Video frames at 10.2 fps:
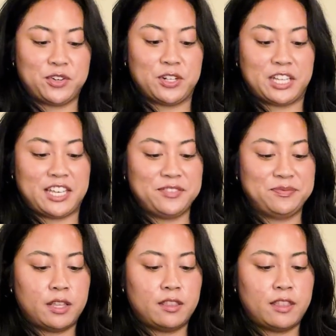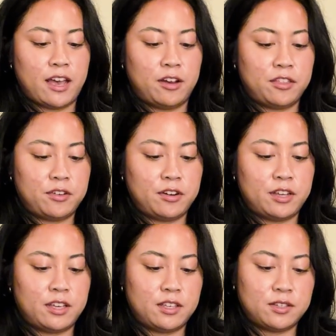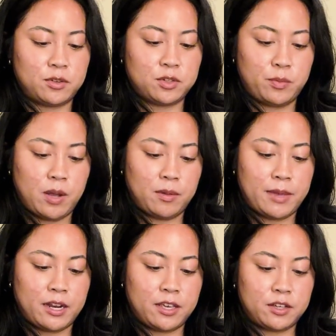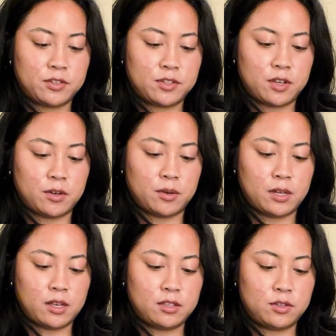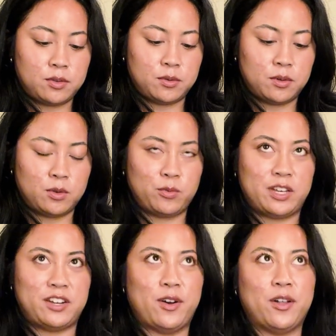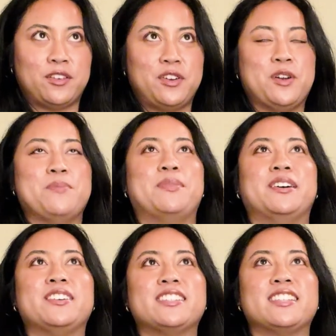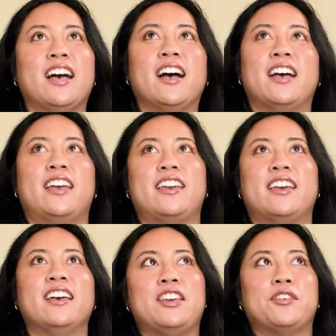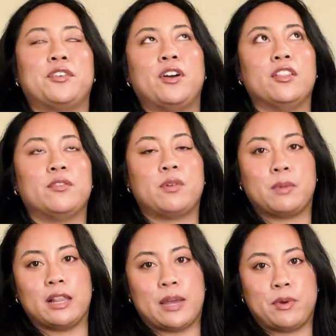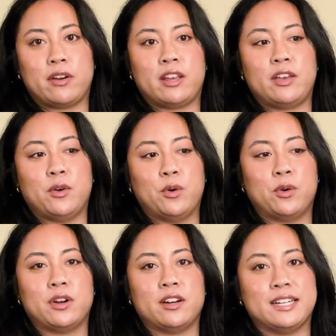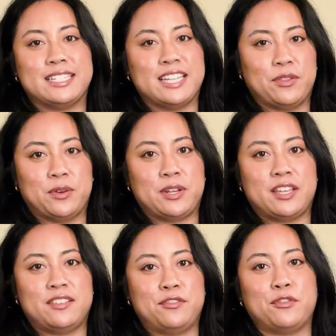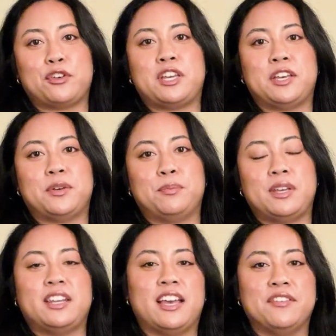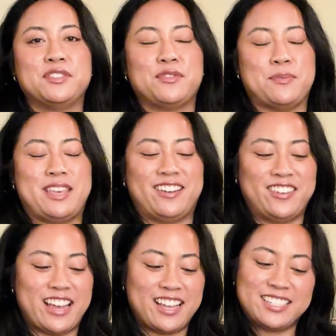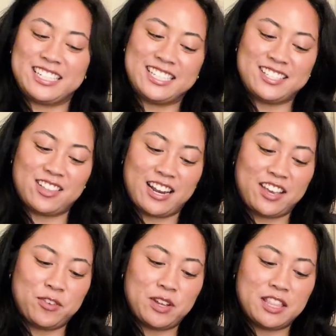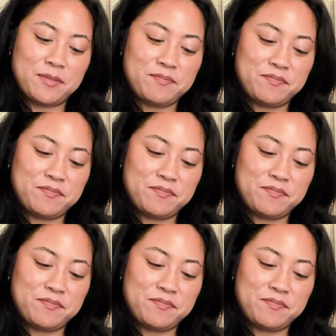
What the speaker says: girly, but that author is also problematic, so to read all of her books, I either got them from the library or downloaded free PDFs from the internet so that I could read them.